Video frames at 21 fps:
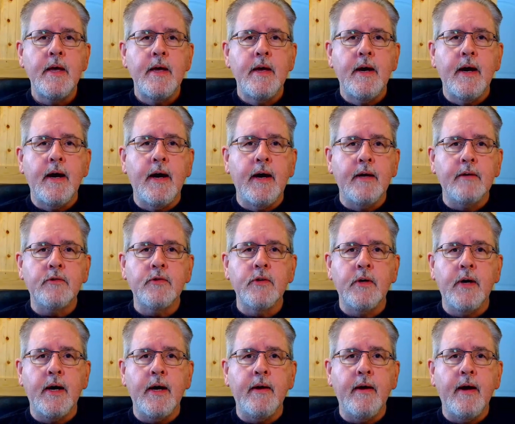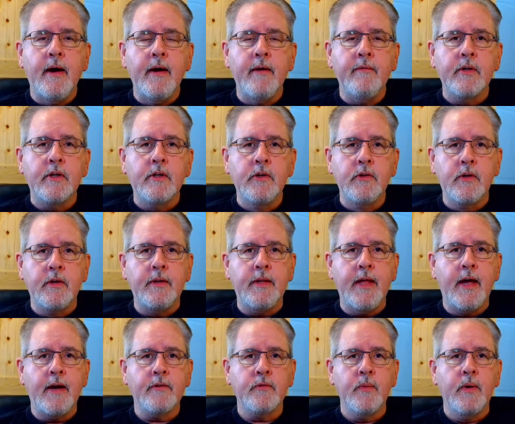So I have included
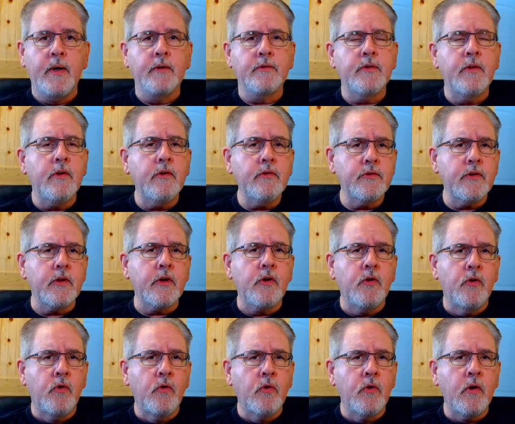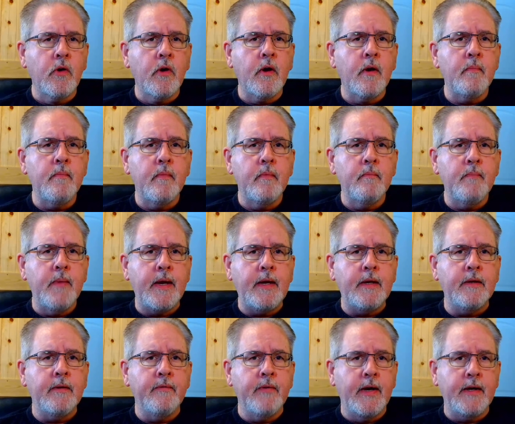that as well. So those are the core
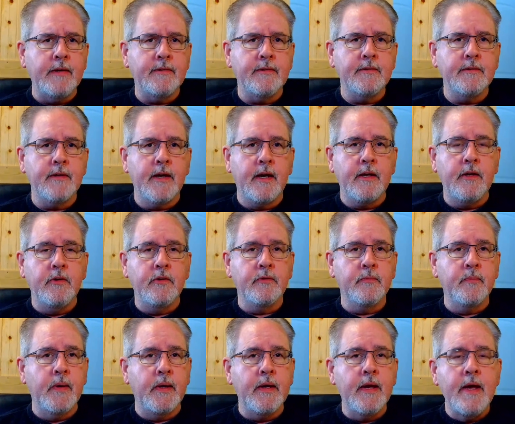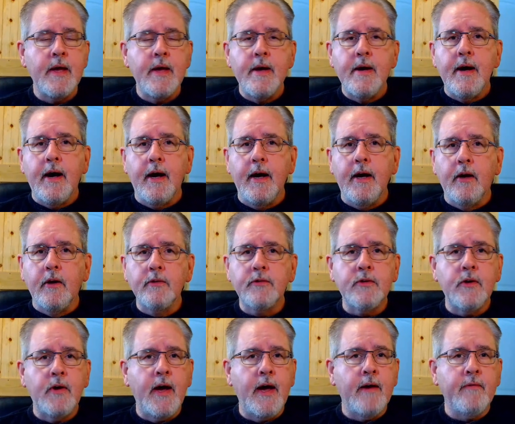main devices that I use, but I
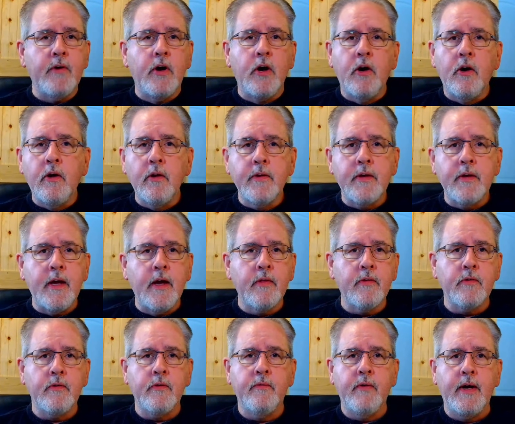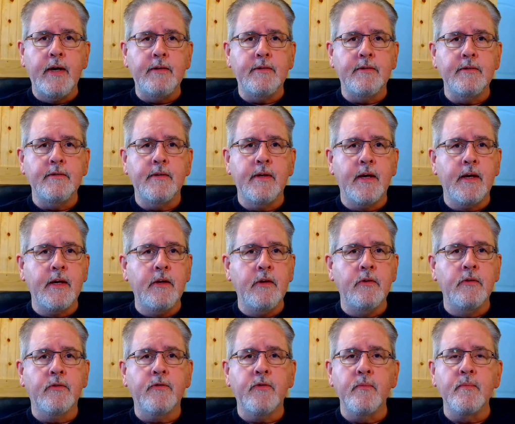also have all the other devices that I
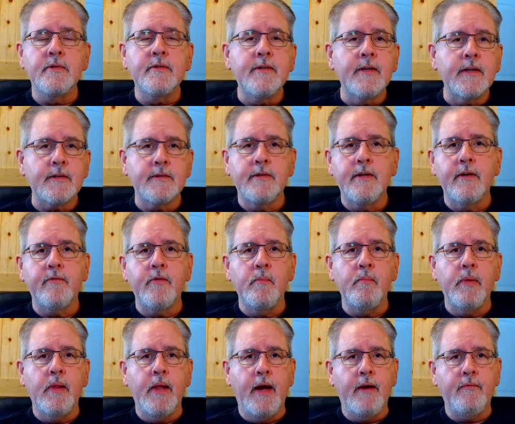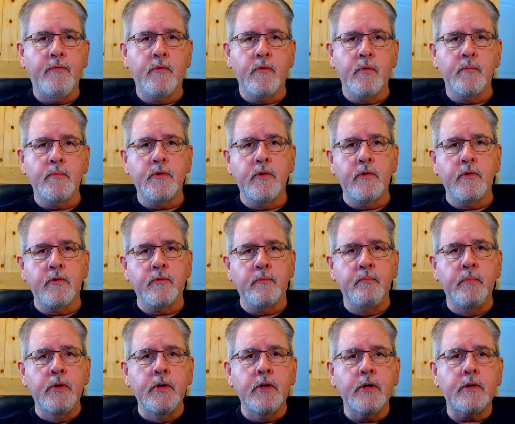use from 6 different platforms. So there's
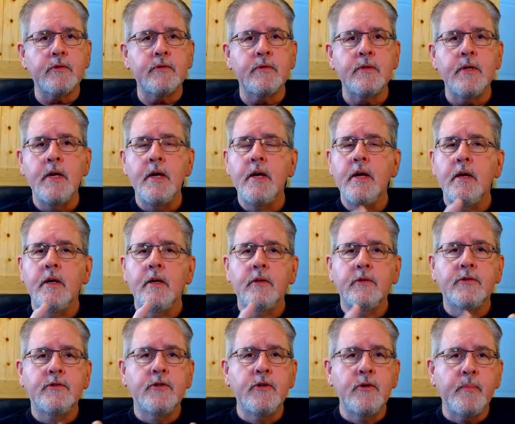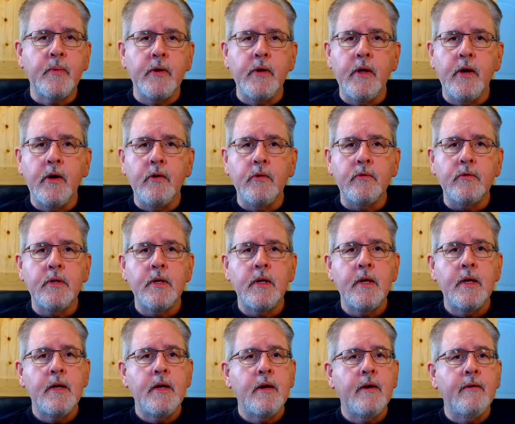BOOX, SUPERNOTE,
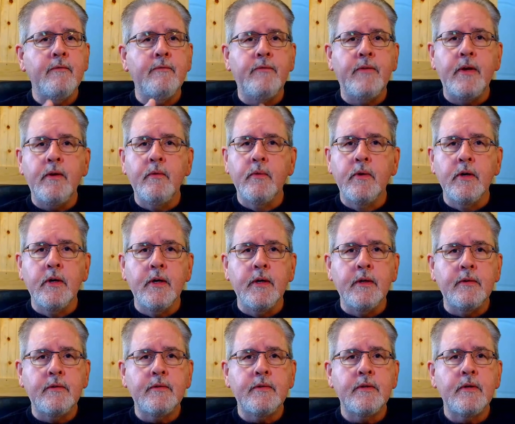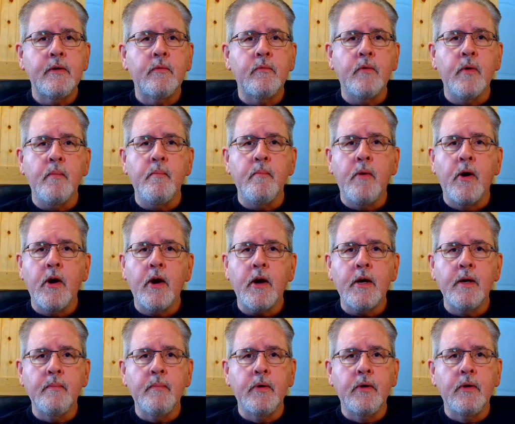VIWOODS,
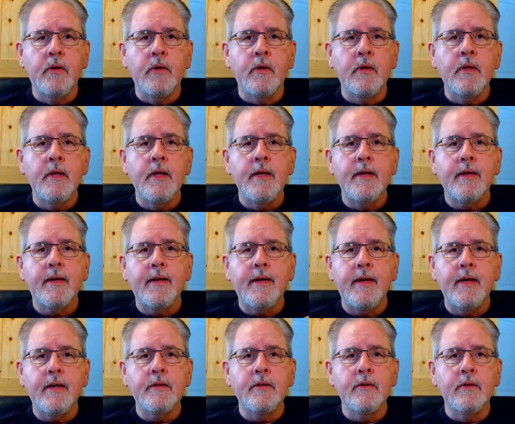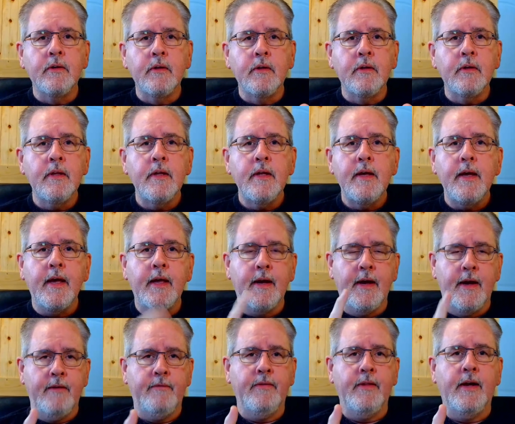Remarkable, Kindle, and
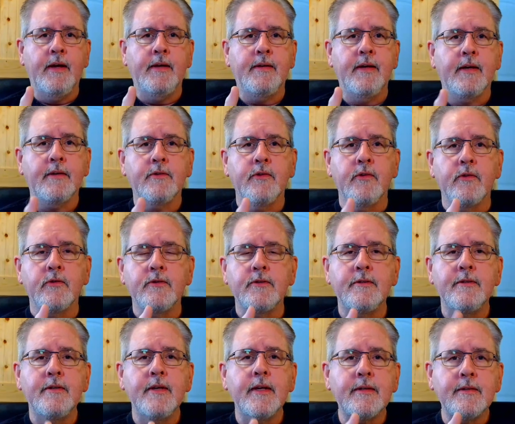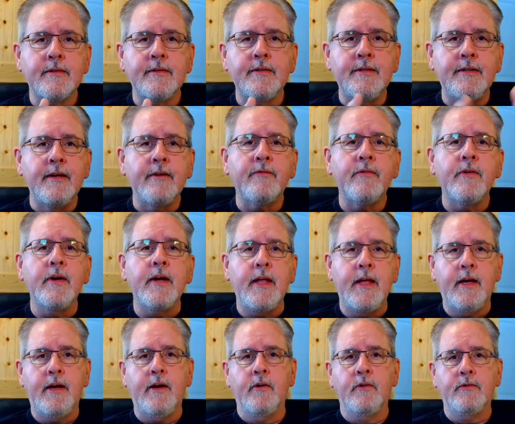iFlyTek. So there's 6 different
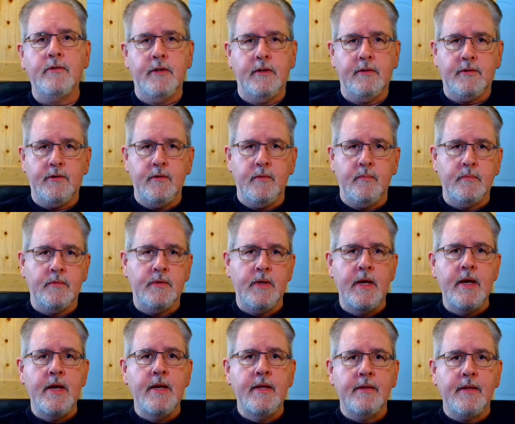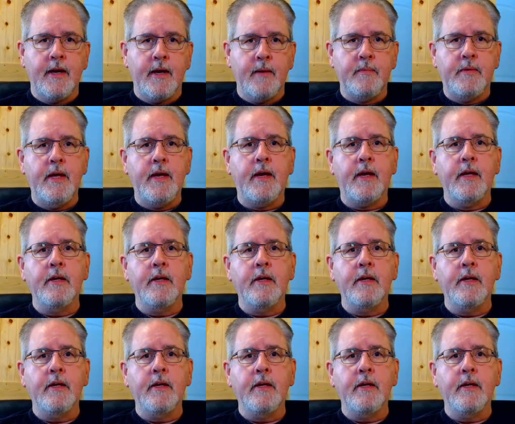ecosystems that I'm taking